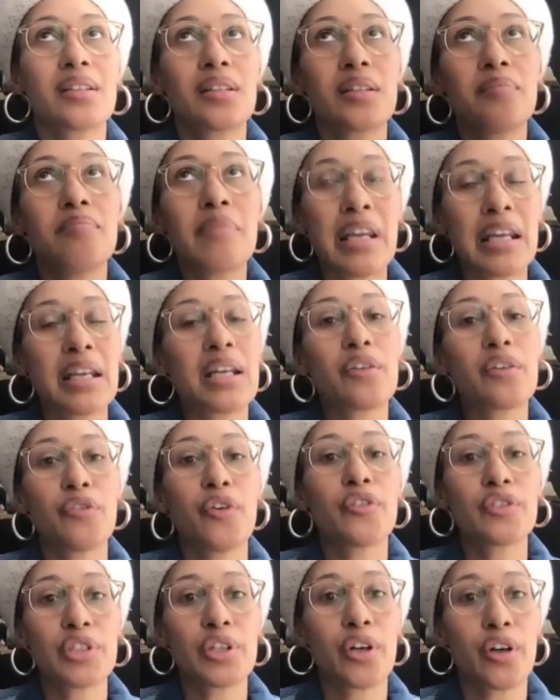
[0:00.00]

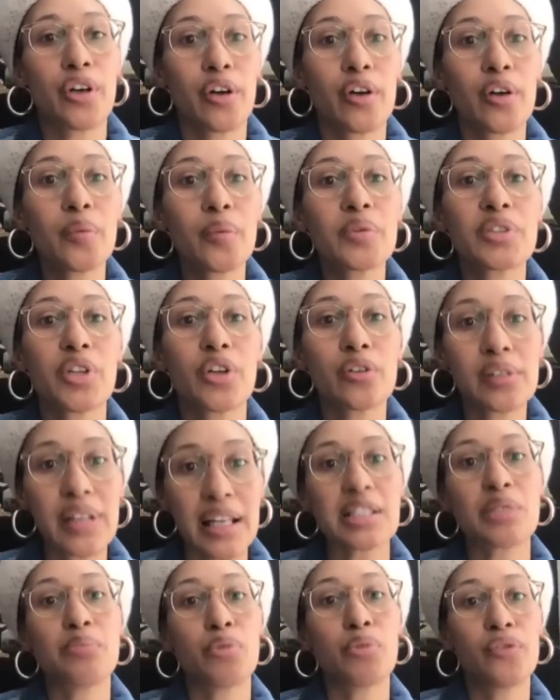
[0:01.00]
meaningful to her was her
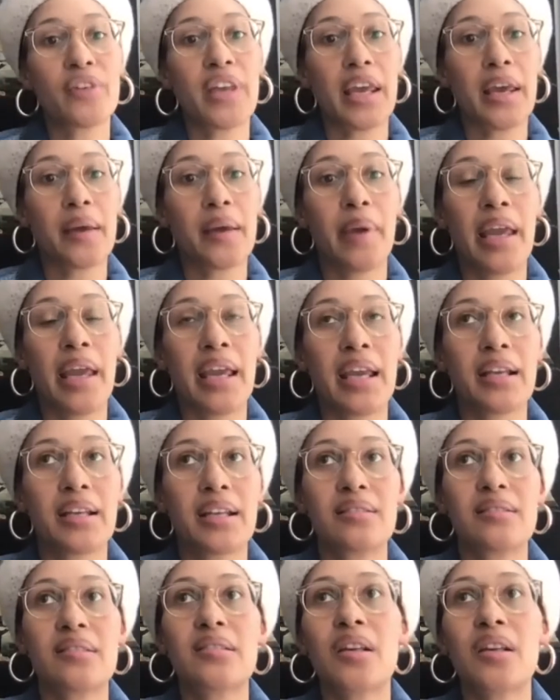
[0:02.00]
Let's Move campaign.
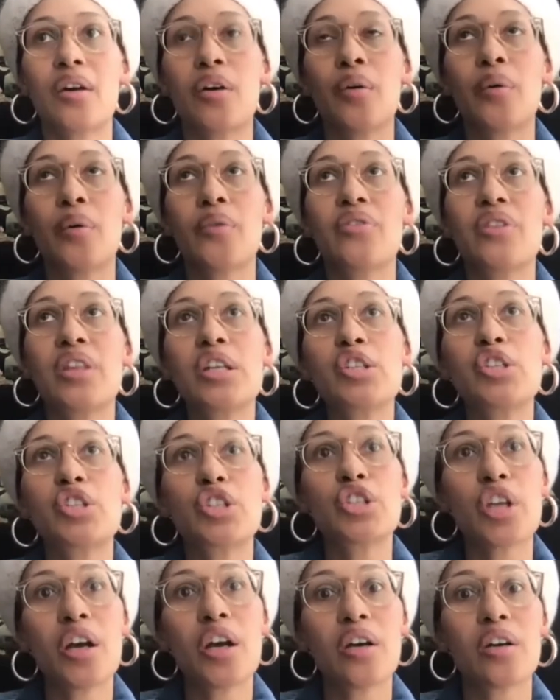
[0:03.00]
And so this
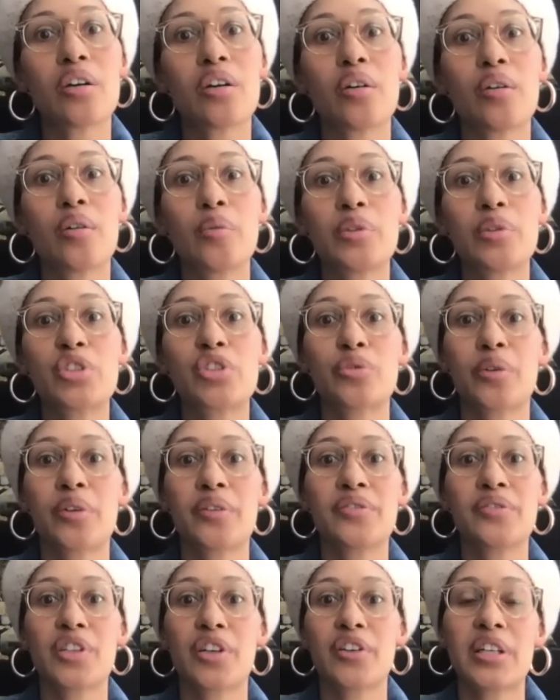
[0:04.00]
show, which sort of
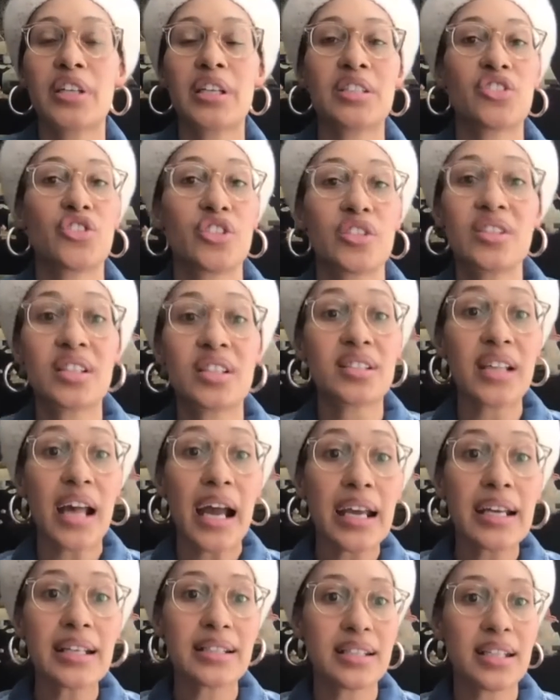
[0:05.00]
started as just this
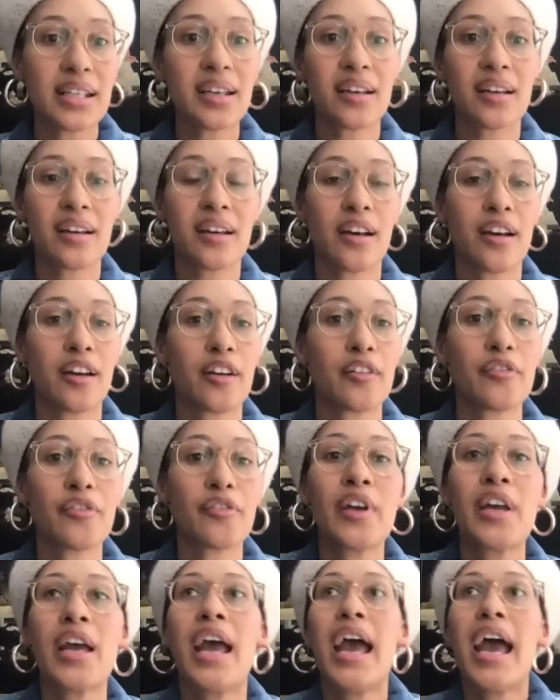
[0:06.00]
idea of
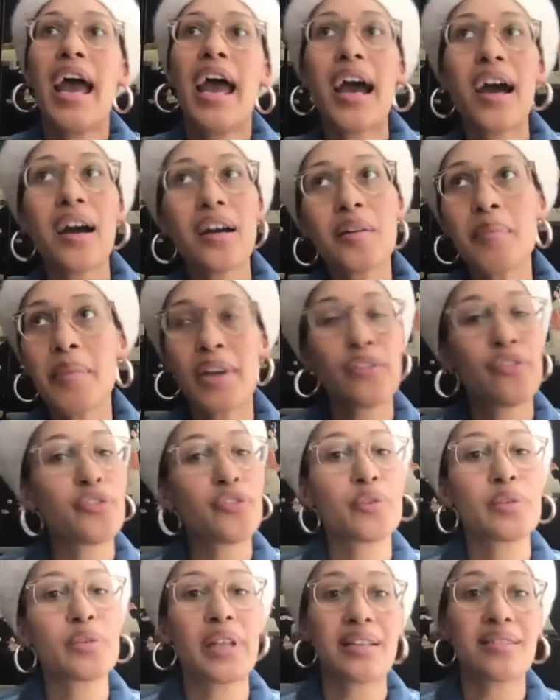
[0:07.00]
how to make
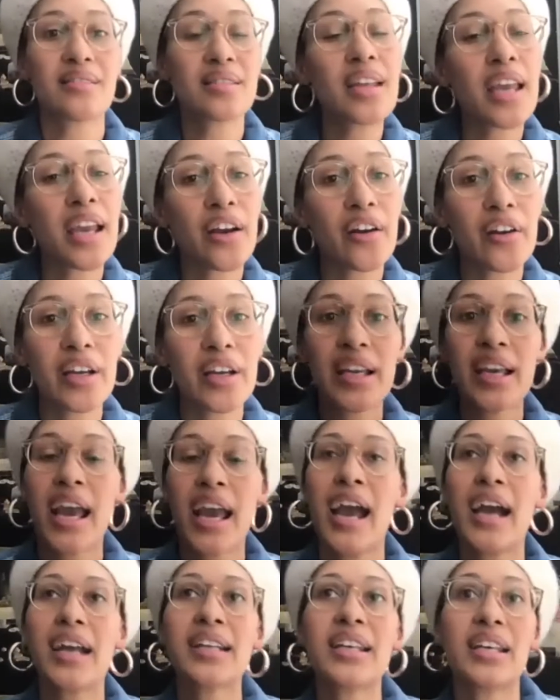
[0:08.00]
food less scary,
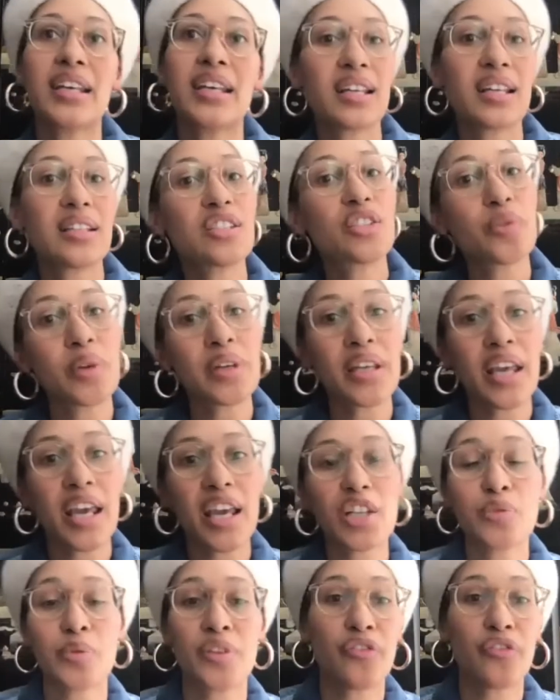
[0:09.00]
how to get kids to
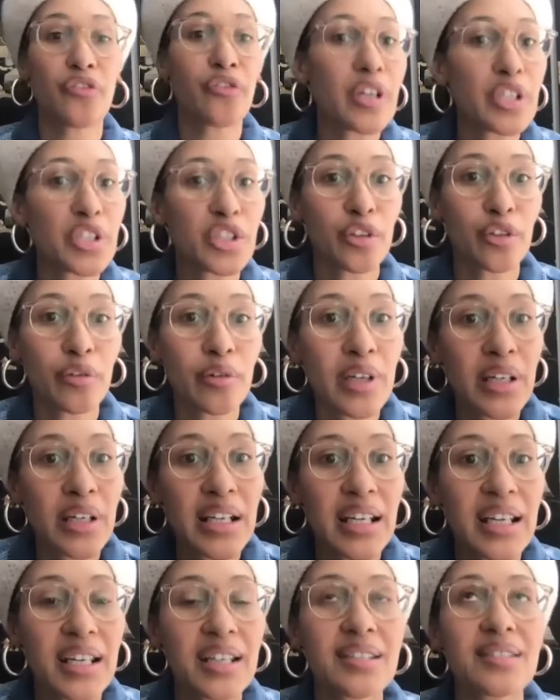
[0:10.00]
engage with fresh
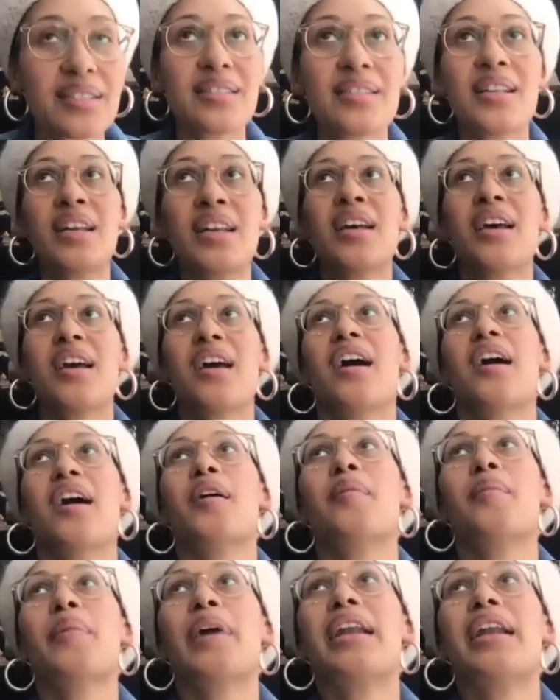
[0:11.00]
ingredients,
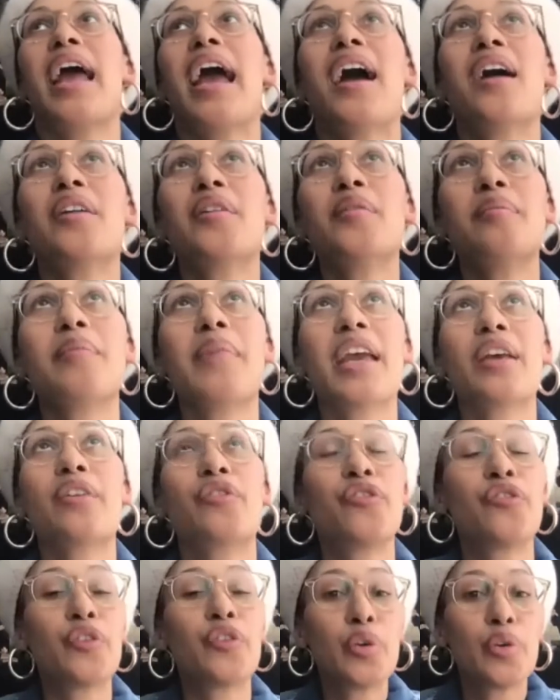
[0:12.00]
um, and how to make
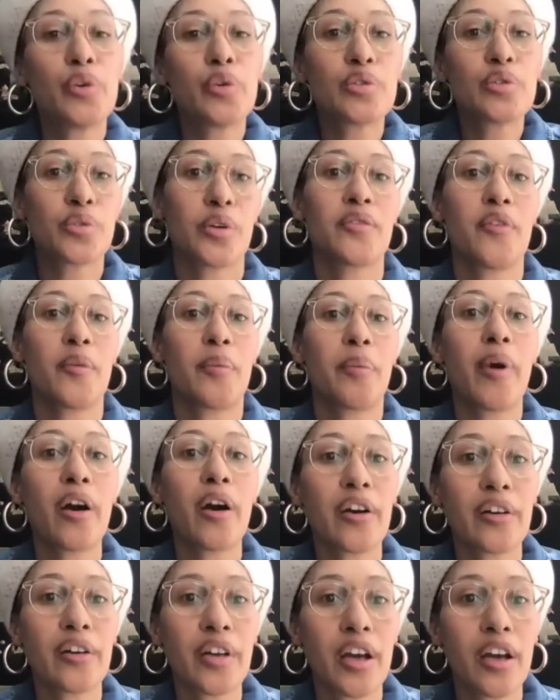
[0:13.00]
food sort of a
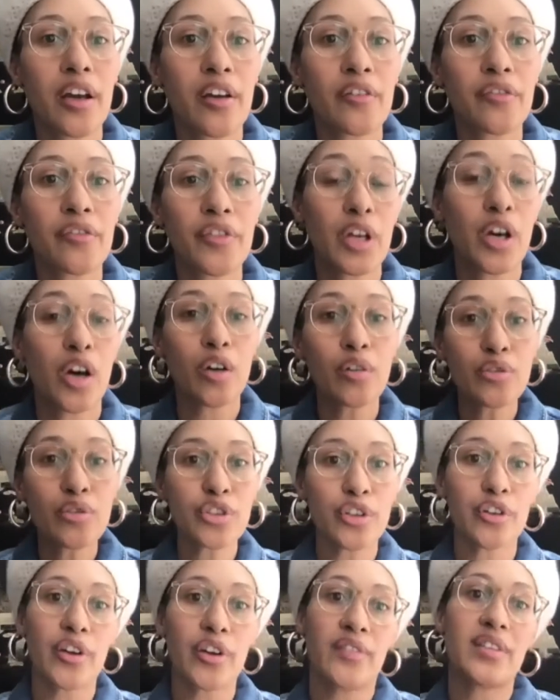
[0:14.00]
part of the
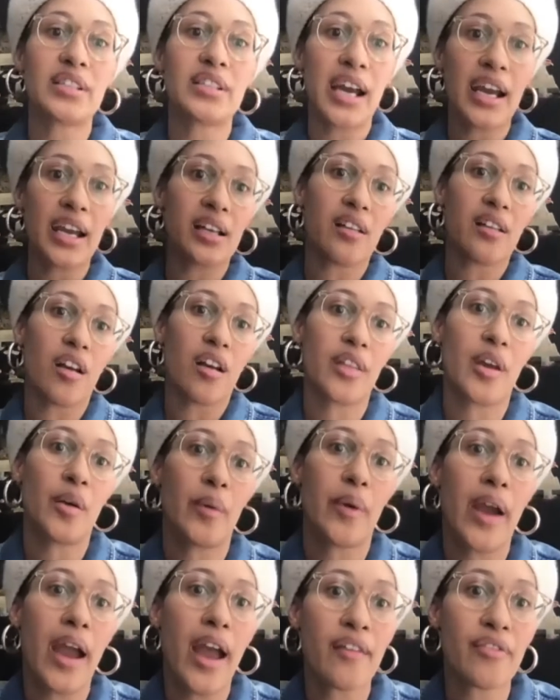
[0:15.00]
culture and the dialogue that we're
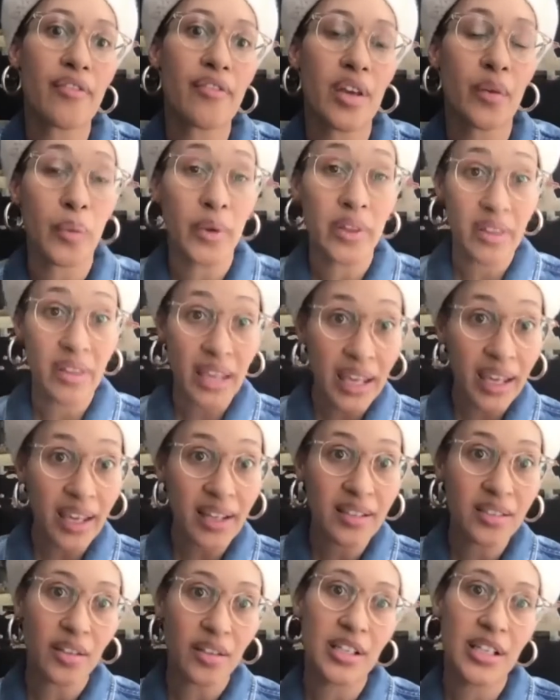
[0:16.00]
having with
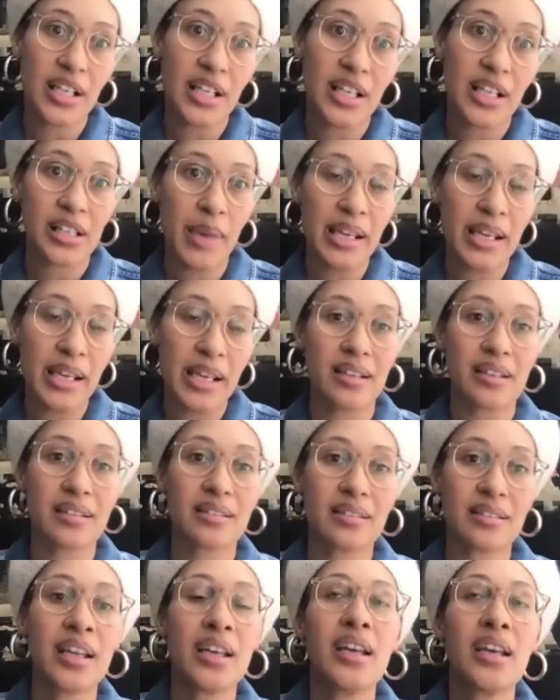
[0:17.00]
kids on a daily
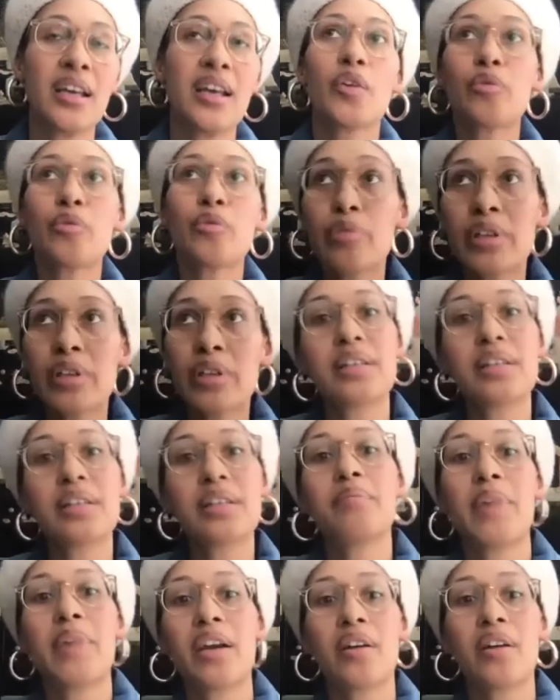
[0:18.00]
basis, really
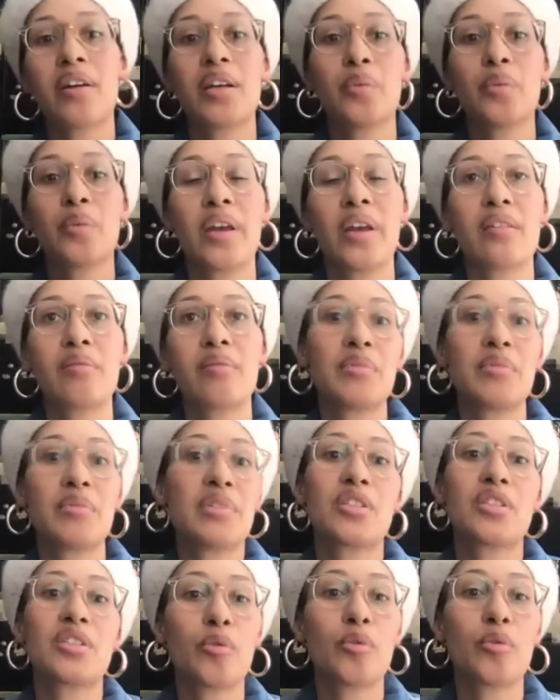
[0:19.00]
married with
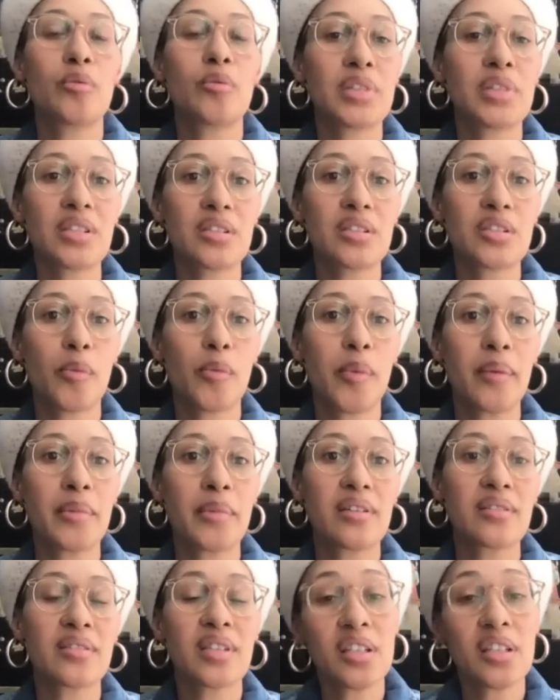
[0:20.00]
Mrs. O- Mrs.
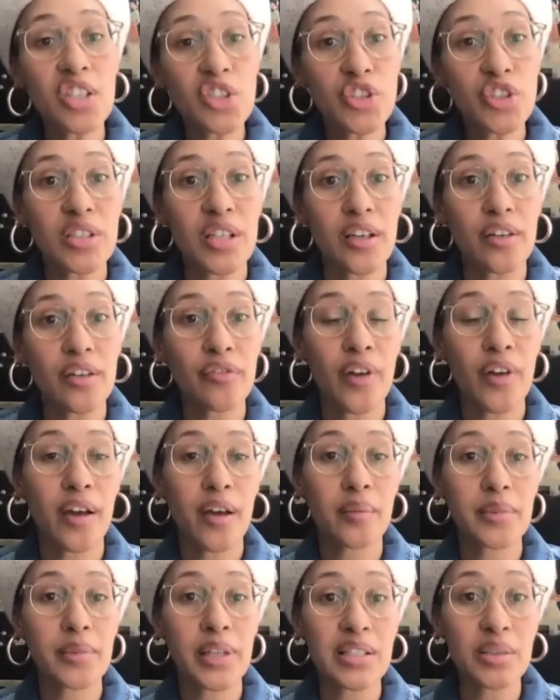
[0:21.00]
Obama's initiative,
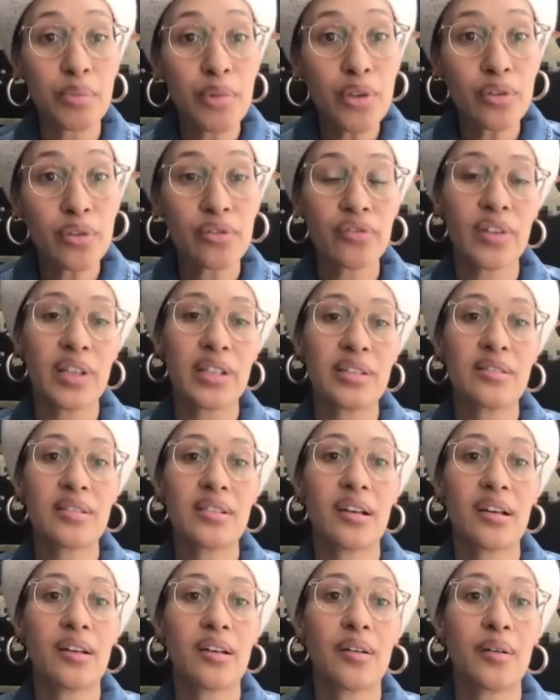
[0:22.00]
um, Let's Move. And
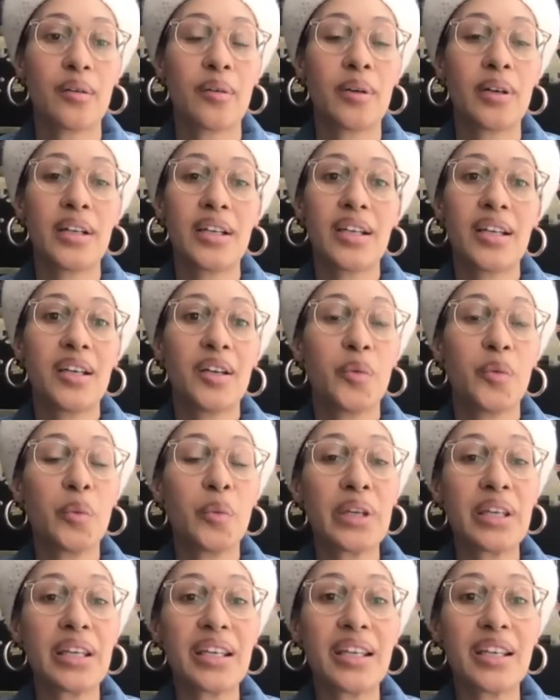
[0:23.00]
so
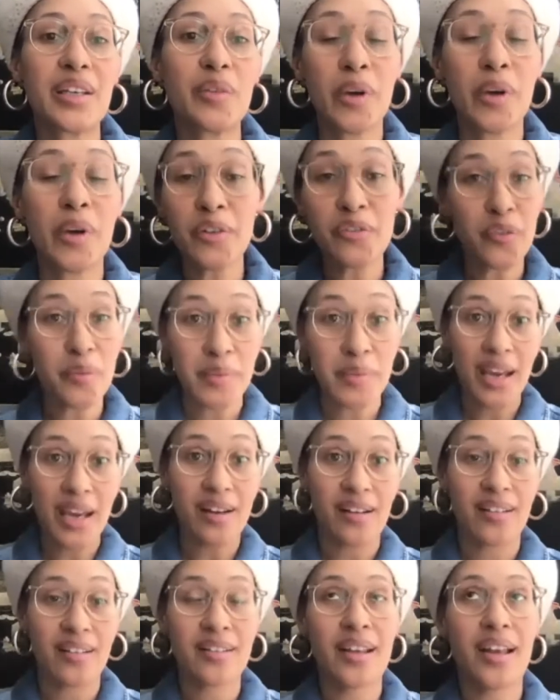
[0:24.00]
we went from
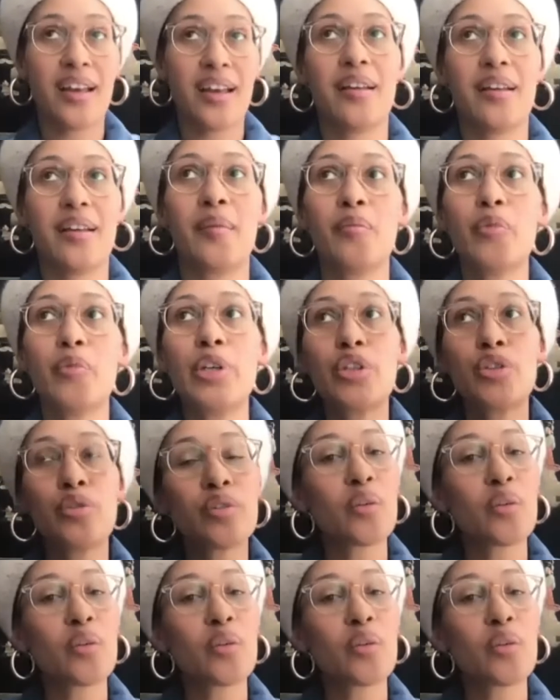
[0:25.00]
there. Um, we knew